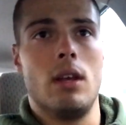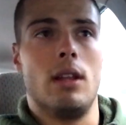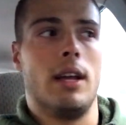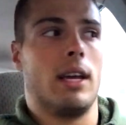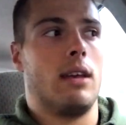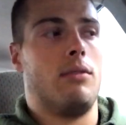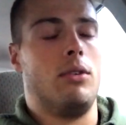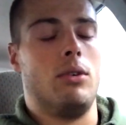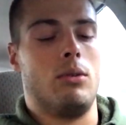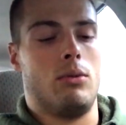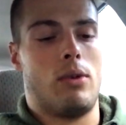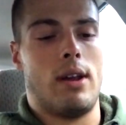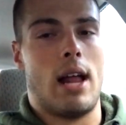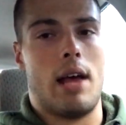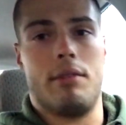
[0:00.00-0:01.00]
Like if you
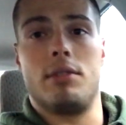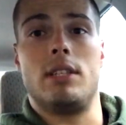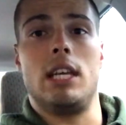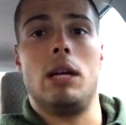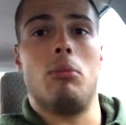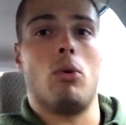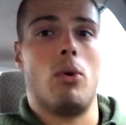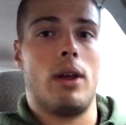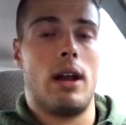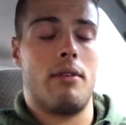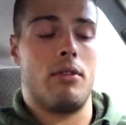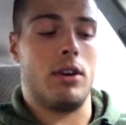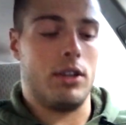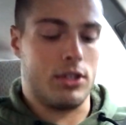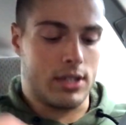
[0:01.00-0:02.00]
run out of steam or
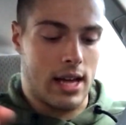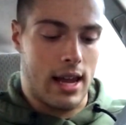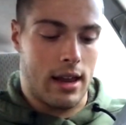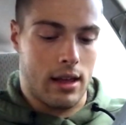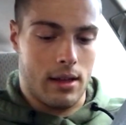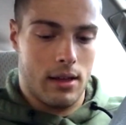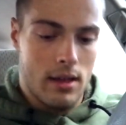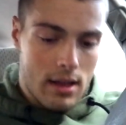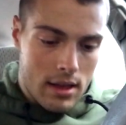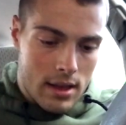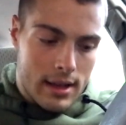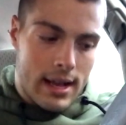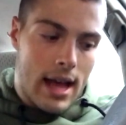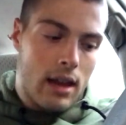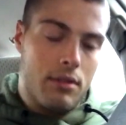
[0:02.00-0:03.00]
whatever, you just gotta
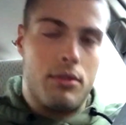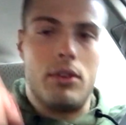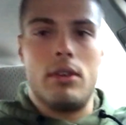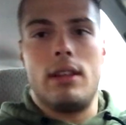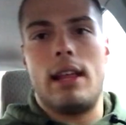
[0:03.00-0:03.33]
kind of